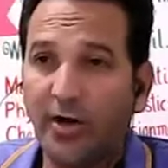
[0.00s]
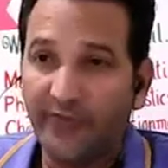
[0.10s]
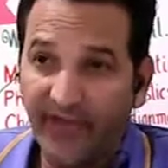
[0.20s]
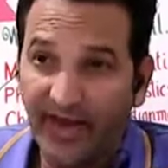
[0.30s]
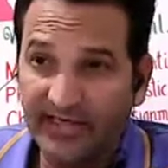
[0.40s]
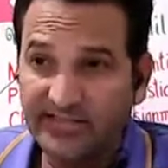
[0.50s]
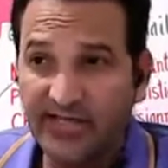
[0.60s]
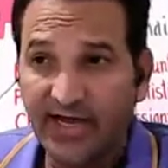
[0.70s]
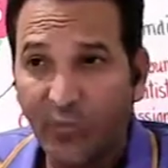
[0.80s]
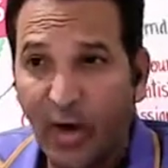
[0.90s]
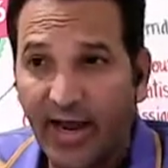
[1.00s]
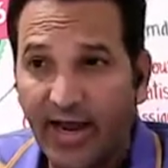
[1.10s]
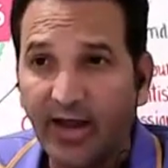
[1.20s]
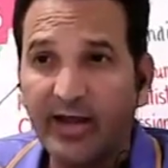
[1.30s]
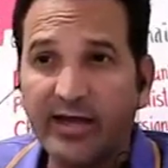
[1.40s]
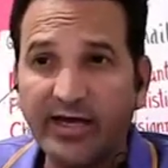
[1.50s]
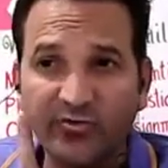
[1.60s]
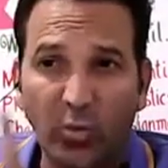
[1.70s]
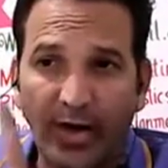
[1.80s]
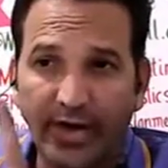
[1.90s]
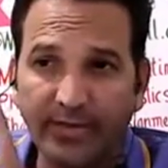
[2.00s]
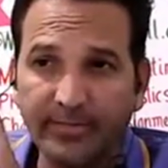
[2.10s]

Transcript: of x and y is 1.